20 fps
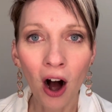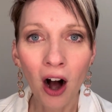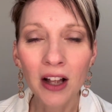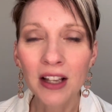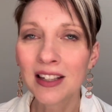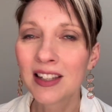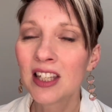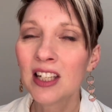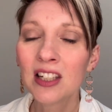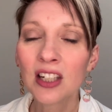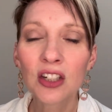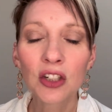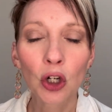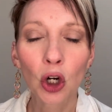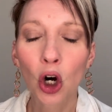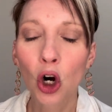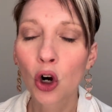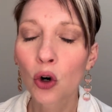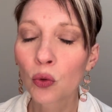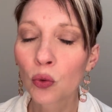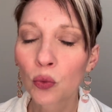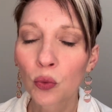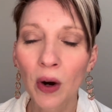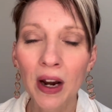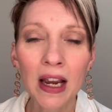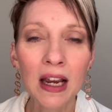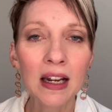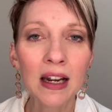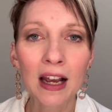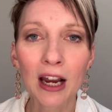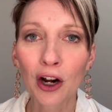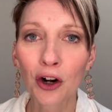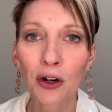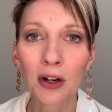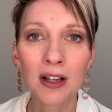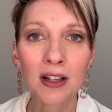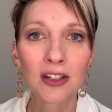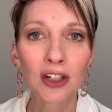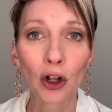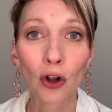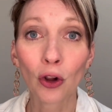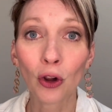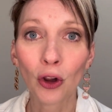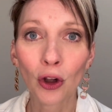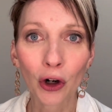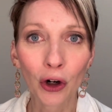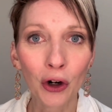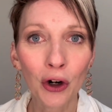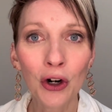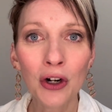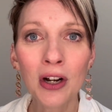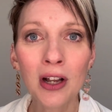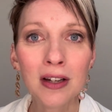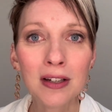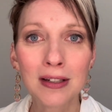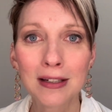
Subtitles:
This is a great area to learn